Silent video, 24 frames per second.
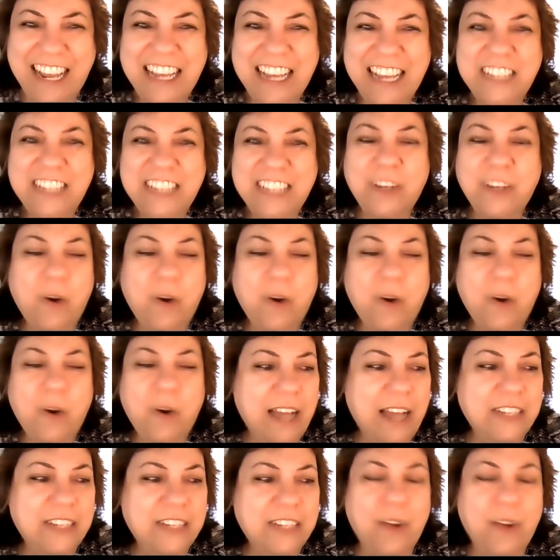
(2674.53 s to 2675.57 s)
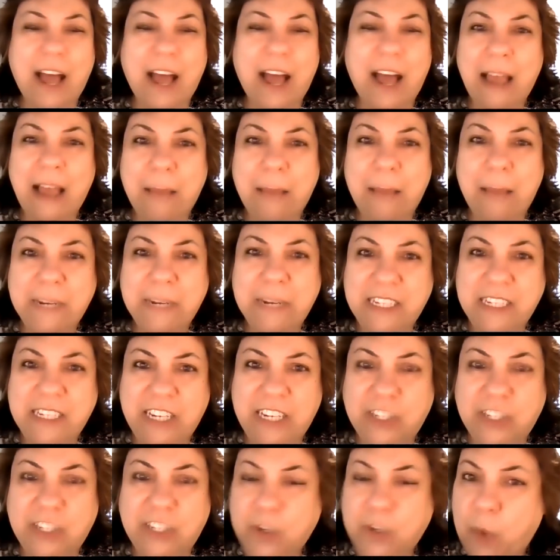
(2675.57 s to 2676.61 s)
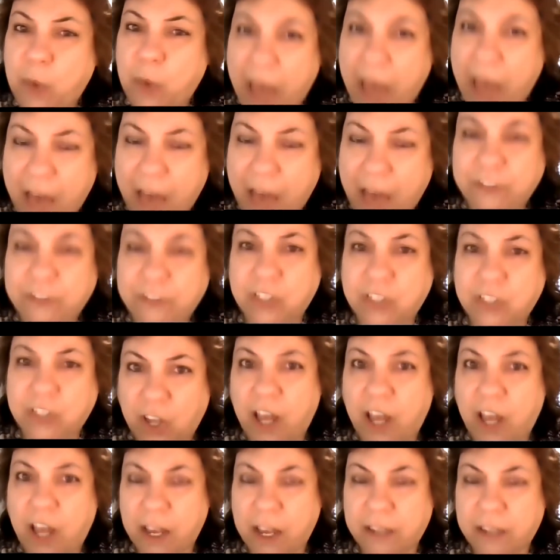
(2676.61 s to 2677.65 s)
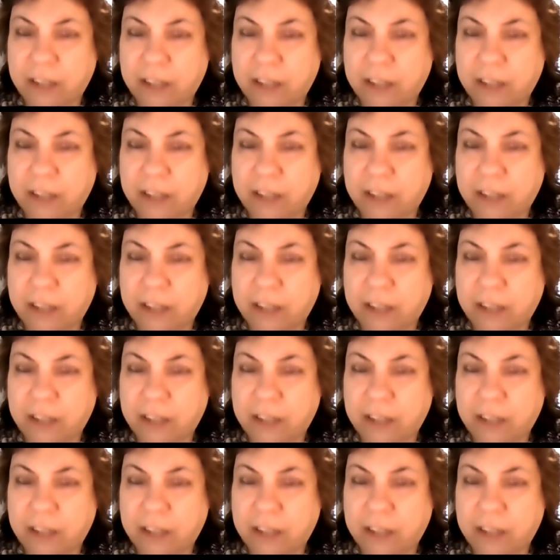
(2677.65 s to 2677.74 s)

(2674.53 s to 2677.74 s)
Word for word: So, so I, I'm going to teach you. You have to talk.